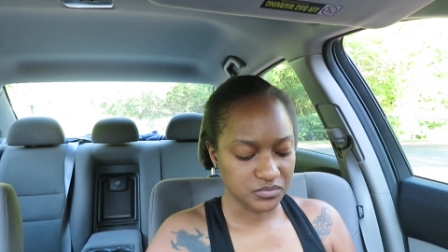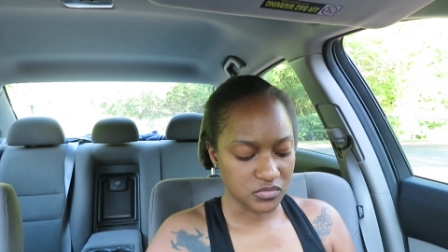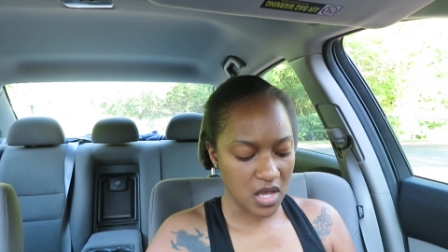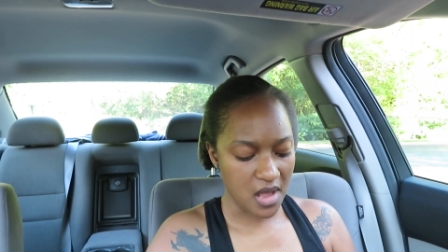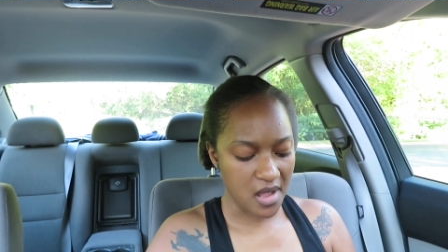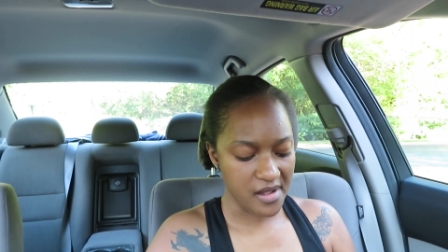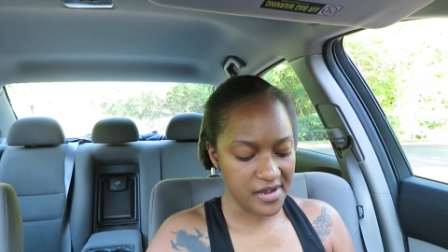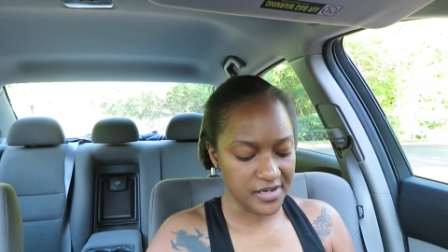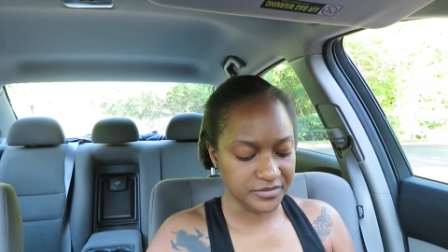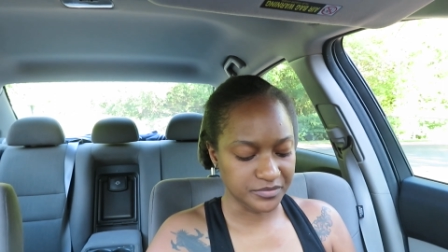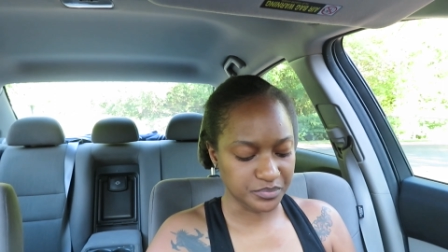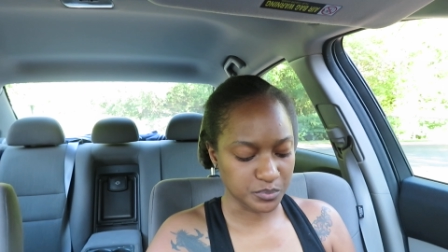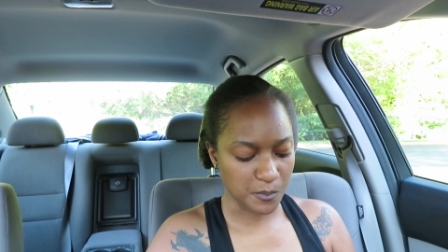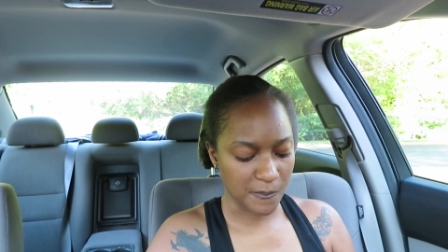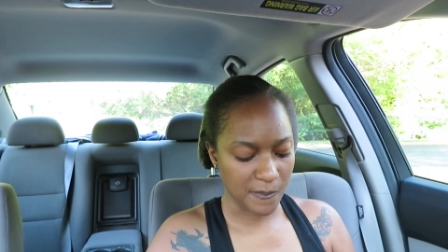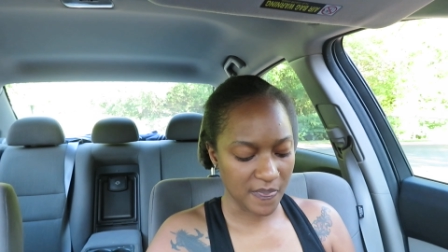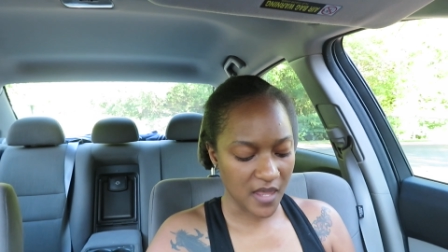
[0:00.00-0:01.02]

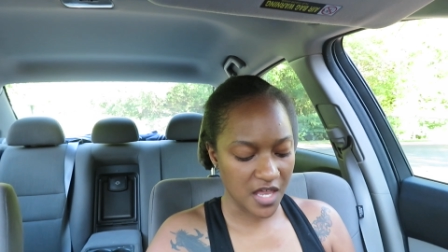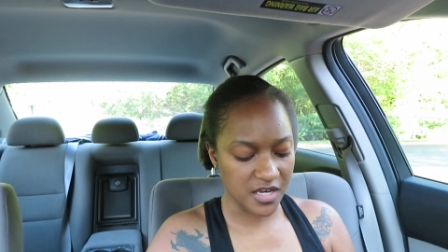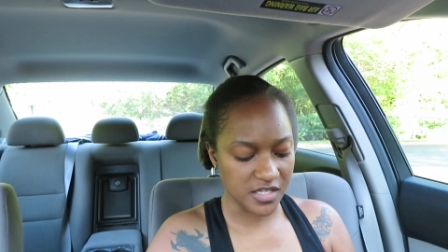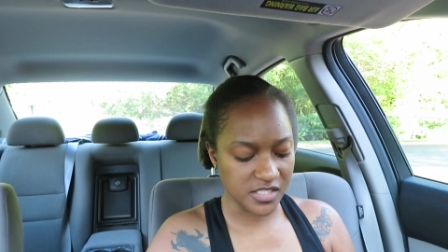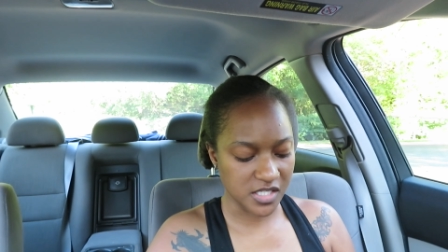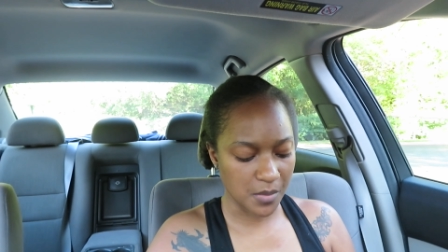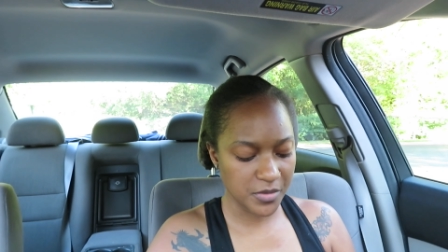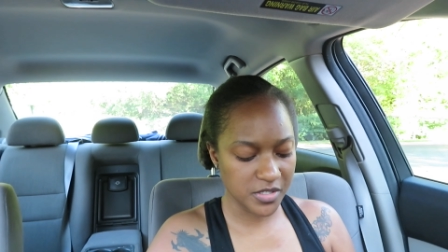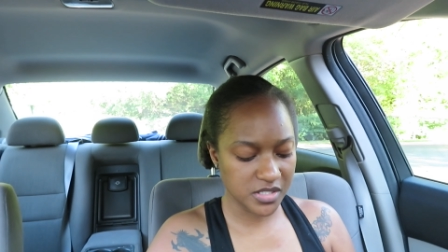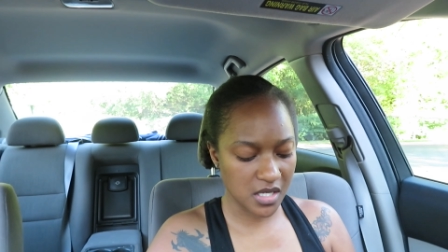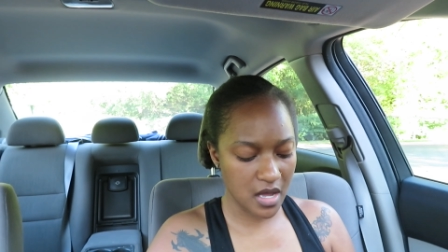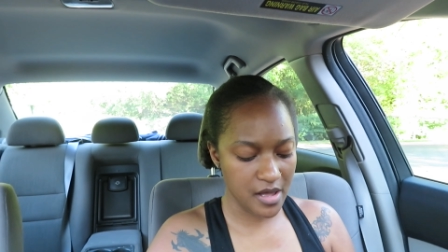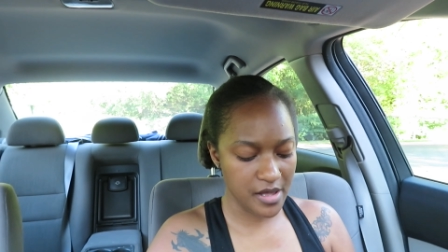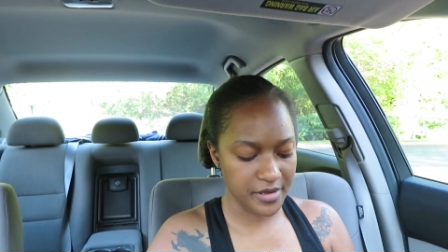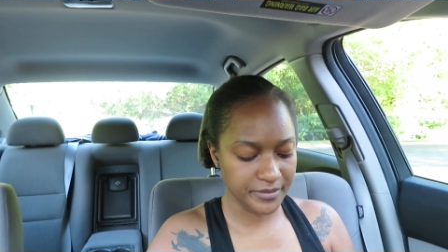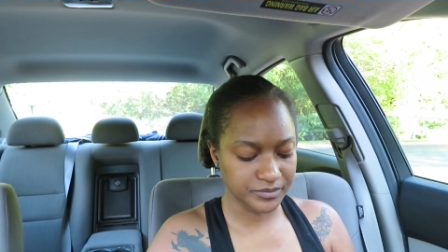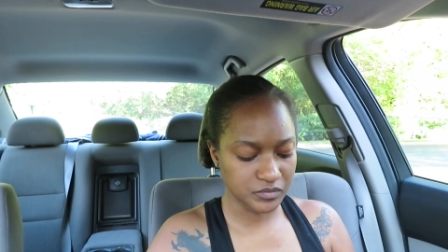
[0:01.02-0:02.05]
And in the
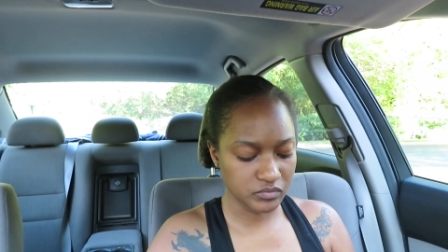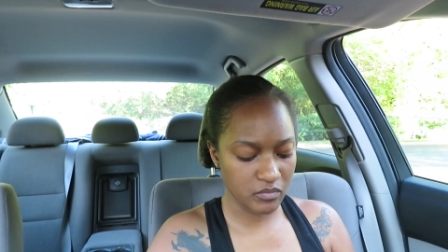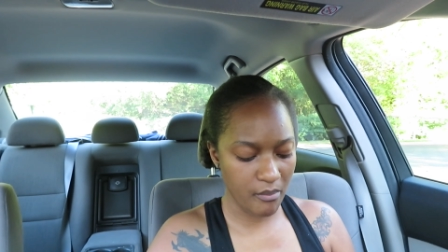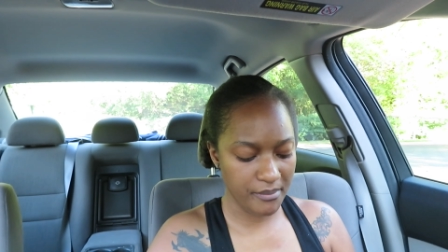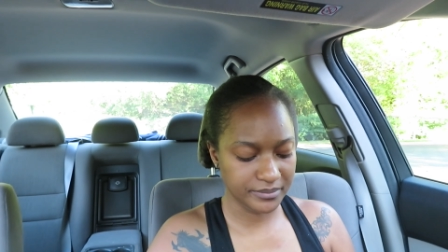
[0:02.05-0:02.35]
summertime,